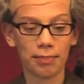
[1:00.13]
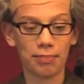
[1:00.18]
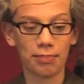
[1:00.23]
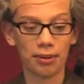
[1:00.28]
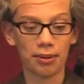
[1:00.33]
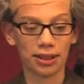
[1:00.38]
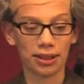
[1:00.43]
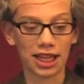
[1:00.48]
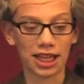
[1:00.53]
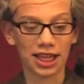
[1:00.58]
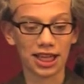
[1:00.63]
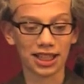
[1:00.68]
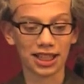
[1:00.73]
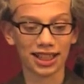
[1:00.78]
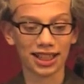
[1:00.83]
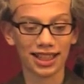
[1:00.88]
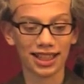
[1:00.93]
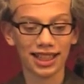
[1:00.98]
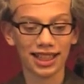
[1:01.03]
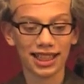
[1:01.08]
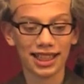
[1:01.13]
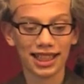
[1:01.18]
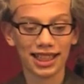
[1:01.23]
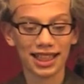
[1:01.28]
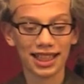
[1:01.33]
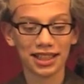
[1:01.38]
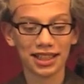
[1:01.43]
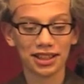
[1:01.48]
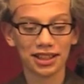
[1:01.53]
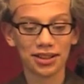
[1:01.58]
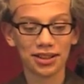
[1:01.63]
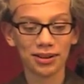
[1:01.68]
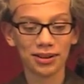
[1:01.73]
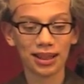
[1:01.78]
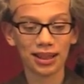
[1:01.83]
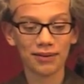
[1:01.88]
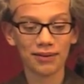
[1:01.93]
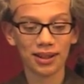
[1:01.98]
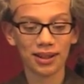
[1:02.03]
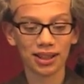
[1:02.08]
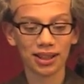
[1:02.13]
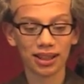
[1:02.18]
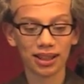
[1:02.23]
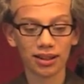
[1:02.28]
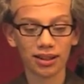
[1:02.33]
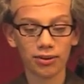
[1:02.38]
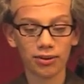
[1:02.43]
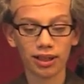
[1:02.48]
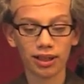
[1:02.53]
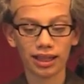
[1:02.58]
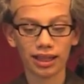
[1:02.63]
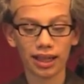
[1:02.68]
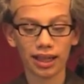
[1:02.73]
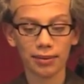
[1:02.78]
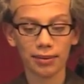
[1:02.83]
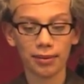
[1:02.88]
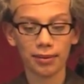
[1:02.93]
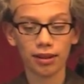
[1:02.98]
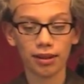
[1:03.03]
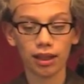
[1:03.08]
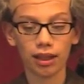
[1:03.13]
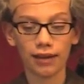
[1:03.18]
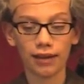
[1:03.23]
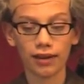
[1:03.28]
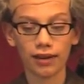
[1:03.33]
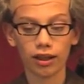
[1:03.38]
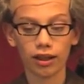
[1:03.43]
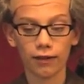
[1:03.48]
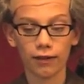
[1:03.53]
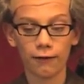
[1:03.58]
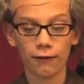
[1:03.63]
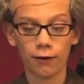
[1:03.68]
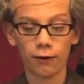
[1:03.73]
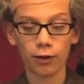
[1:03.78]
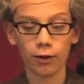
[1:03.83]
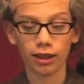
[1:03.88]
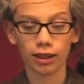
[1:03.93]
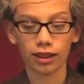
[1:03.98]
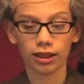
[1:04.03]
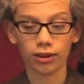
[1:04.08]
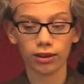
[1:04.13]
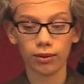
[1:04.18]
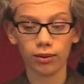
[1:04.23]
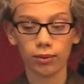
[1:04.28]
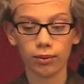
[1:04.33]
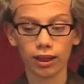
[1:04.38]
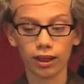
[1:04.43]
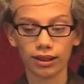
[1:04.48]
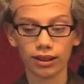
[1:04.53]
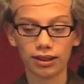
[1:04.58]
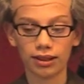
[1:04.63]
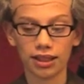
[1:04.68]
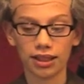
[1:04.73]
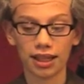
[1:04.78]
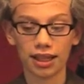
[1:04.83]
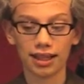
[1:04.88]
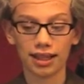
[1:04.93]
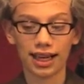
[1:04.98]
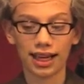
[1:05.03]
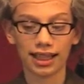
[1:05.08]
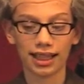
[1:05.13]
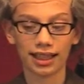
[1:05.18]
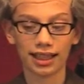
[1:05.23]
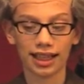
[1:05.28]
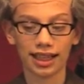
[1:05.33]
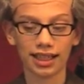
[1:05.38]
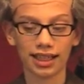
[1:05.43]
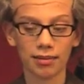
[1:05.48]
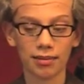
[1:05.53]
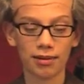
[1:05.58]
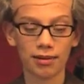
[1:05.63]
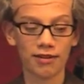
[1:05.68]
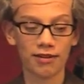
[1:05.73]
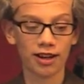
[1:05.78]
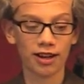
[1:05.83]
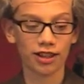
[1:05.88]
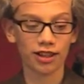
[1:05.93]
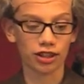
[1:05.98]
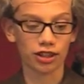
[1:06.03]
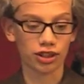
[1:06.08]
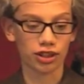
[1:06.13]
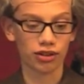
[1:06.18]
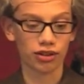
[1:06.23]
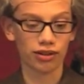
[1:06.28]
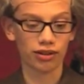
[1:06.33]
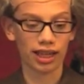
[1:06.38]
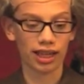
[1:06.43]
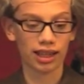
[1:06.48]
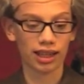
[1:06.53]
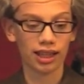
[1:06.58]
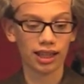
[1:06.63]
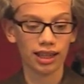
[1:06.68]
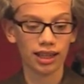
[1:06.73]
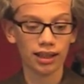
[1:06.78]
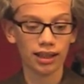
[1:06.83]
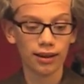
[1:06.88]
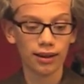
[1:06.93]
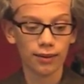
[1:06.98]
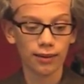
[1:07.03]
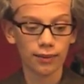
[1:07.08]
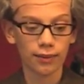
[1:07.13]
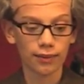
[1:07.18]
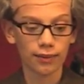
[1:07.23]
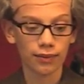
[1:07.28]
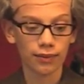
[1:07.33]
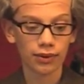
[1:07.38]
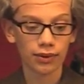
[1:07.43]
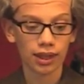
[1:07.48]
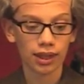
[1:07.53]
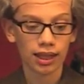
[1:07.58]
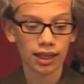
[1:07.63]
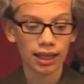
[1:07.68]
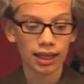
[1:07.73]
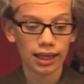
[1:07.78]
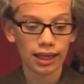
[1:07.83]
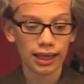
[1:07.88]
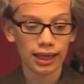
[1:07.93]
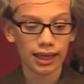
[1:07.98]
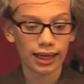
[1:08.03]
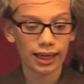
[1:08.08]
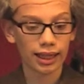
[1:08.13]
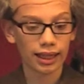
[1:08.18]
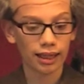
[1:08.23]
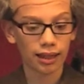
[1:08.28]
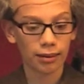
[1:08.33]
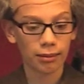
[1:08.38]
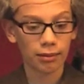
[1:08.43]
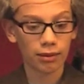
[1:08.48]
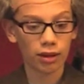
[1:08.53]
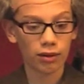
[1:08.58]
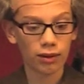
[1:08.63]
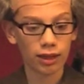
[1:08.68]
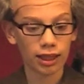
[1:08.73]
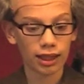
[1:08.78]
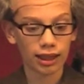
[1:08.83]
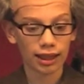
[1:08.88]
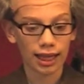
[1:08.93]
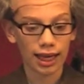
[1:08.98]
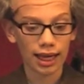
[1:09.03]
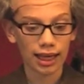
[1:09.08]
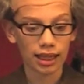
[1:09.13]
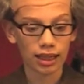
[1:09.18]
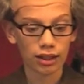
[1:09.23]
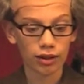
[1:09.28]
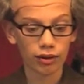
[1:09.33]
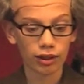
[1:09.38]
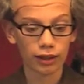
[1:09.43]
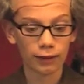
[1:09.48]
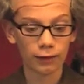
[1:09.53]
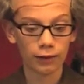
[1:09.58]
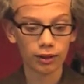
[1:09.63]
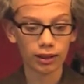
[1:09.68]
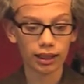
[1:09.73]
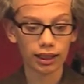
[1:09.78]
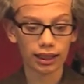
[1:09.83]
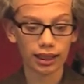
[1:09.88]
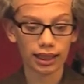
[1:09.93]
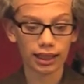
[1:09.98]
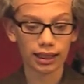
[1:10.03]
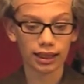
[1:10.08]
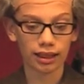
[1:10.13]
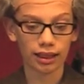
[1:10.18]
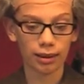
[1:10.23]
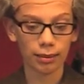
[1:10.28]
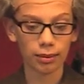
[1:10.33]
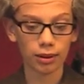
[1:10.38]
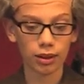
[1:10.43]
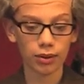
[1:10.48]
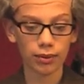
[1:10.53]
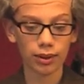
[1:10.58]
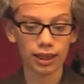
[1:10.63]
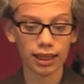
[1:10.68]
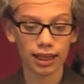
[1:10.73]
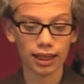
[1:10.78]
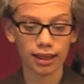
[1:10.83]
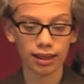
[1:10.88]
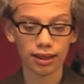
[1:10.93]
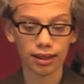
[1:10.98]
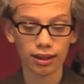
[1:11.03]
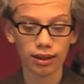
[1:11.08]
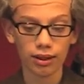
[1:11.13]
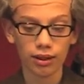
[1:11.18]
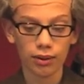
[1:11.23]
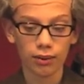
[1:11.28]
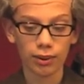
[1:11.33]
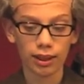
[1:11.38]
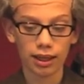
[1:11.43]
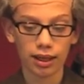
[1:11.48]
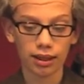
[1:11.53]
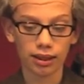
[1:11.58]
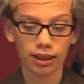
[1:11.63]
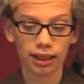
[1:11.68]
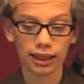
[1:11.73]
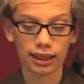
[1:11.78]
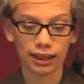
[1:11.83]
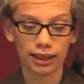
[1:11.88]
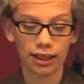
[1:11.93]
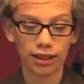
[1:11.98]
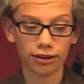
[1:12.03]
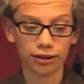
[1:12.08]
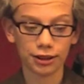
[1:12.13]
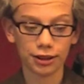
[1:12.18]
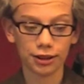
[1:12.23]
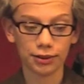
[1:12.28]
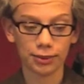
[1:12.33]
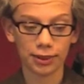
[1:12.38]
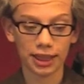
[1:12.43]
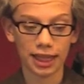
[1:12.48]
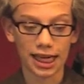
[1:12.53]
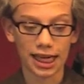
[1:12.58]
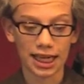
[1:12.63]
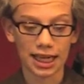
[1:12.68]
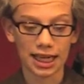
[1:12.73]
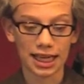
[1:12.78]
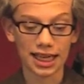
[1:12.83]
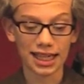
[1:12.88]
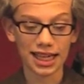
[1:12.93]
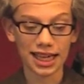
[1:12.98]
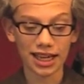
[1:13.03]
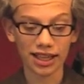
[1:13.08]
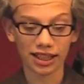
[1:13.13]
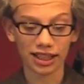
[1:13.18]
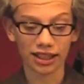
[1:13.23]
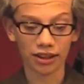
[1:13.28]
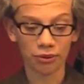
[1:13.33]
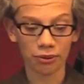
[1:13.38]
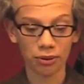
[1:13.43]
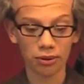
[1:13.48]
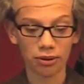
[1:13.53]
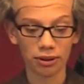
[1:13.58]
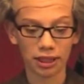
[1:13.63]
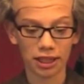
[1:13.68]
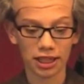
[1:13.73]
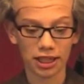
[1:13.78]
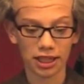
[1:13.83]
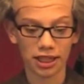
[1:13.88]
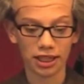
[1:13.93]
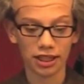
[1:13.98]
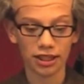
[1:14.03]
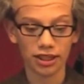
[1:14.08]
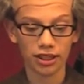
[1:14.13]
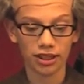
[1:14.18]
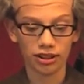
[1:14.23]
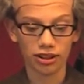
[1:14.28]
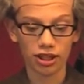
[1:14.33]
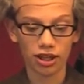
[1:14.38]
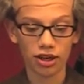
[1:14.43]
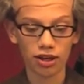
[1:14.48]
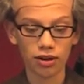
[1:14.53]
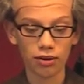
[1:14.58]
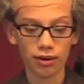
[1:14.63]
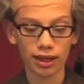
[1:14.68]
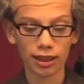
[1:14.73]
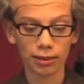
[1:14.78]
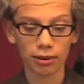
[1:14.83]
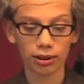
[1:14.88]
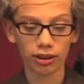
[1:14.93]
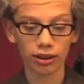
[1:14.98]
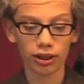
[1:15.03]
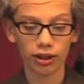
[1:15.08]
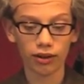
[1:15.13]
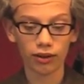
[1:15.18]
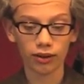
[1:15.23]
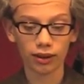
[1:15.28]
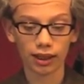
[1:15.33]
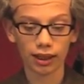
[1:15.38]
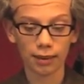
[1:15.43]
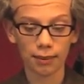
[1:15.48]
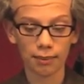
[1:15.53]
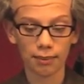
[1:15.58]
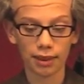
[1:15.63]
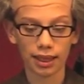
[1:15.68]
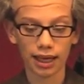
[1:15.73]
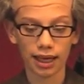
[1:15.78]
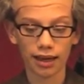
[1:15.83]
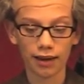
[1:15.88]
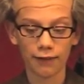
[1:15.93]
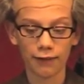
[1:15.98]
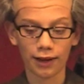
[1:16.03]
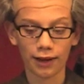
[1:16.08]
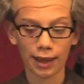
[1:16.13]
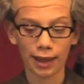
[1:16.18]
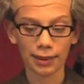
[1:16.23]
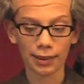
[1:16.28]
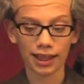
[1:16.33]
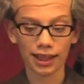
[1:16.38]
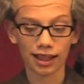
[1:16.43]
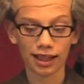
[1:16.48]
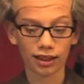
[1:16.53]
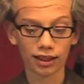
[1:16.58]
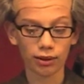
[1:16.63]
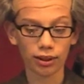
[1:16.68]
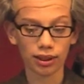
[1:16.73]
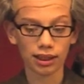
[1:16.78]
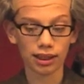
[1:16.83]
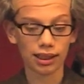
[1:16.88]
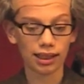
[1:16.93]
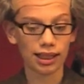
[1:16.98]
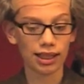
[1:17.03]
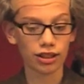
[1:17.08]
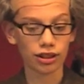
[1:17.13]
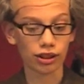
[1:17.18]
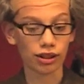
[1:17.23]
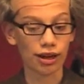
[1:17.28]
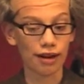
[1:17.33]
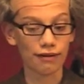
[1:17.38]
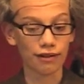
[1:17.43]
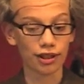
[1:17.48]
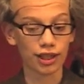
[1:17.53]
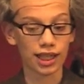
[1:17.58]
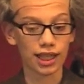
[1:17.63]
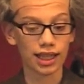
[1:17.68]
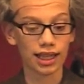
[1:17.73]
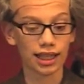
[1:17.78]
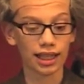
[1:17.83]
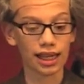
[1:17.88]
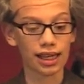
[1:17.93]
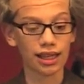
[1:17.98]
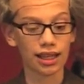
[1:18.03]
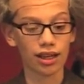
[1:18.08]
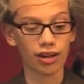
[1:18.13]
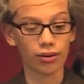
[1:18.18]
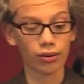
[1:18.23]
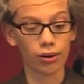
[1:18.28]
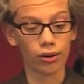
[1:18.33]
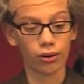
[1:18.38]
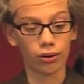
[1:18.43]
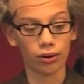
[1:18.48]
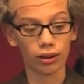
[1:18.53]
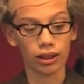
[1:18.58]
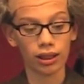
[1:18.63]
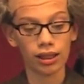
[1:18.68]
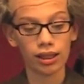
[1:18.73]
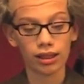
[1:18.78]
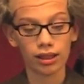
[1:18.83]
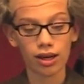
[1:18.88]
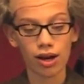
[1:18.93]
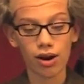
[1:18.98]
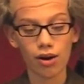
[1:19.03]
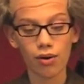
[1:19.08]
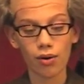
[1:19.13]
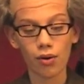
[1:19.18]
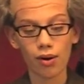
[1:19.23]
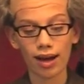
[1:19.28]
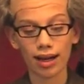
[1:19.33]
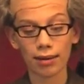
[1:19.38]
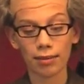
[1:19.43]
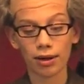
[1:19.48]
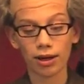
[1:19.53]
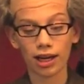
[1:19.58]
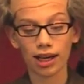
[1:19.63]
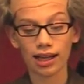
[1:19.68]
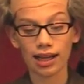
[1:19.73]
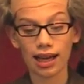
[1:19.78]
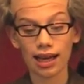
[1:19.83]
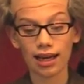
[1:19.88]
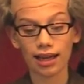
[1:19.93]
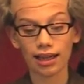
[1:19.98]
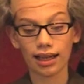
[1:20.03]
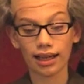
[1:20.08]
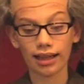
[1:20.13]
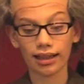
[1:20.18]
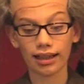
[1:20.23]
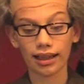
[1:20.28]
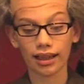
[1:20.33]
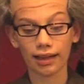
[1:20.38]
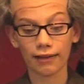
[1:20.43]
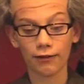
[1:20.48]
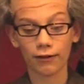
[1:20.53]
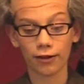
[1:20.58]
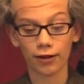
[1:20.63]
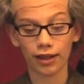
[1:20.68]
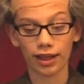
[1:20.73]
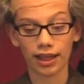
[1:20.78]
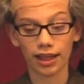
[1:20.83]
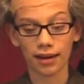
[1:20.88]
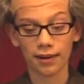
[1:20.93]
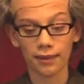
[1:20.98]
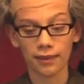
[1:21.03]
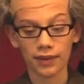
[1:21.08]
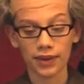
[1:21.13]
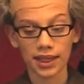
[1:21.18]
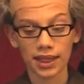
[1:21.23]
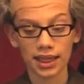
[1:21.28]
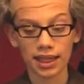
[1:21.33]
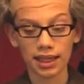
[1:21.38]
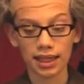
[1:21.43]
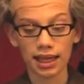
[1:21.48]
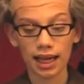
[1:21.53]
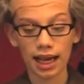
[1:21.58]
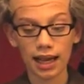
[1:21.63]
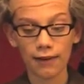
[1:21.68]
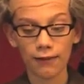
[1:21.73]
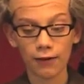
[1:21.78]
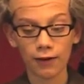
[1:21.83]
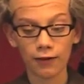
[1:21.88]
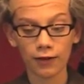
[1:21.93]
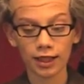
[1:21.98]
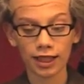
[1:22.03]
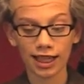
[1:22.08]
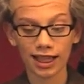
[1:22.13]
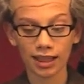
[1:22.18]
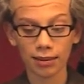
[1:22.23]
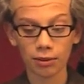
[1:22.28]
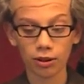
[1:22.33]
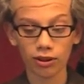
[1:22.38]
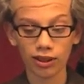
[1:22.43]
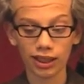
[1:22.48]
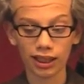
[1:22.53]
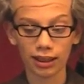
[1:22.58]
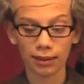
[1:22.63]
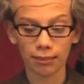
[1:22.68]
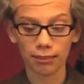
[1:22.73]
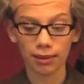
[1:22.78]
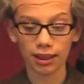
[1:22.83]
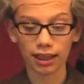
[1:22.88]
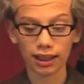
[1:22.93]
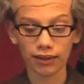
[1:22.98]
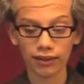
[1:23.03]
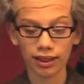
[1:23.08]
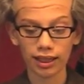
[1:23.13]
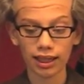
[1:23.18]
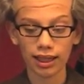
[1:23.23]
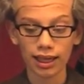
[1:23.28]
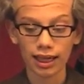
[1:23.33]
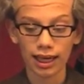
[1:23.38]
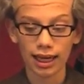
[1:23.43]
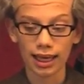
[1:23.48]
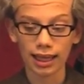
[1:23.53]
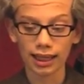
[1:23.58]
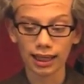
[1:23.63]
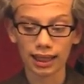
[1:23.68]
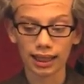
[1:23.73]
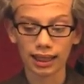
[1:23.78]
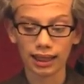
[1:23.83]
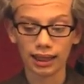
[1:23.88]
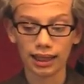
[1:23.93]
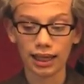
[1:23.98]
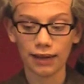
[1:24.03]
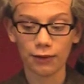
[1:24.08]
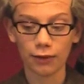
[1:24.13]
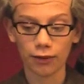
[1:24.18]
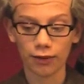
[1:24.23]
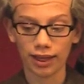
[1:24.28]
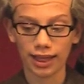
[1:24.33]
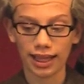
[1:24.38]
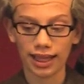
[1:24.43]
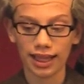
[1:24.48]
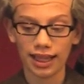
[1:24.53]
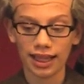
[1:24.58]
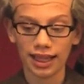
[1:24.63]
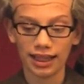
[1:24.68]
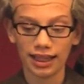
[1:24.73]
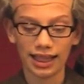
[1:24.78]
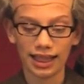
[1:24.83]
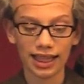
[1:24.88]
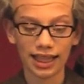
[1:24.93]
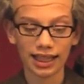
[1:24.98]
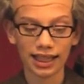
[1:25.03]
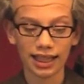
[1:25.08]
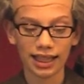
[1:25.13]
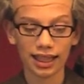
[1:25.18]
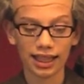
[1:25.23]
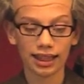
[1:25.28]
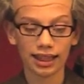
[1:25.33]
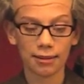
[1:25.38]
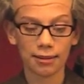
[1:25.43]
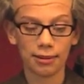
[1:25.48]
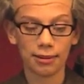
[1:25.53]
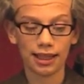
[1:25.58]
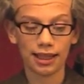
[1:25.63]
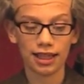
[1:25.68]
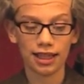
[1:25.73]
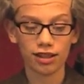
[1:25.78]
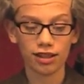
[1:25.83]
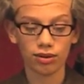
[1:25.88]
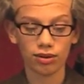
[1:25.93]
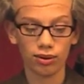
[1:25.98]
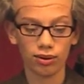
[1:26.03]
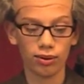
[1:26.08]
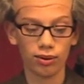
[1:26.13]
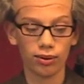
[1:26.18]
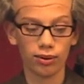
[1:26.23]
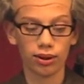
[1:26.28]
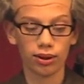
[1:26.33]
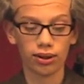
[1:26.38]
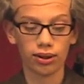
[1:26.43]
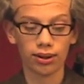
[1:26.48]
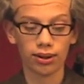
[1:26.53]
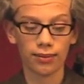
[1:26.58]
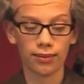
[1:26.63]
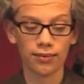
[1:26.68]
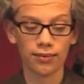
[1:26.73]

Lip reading: bodies, and those of us who are capable of it are forced to work to the last atom of our strength. And the moment that usefulness has come to an end, we are slaughtered with hideous cruelty. No animal knows the meaning of happiness or leisure after he is a year old. No animal in England is free. The life of an animal is misery and slavery. That is the plain truth.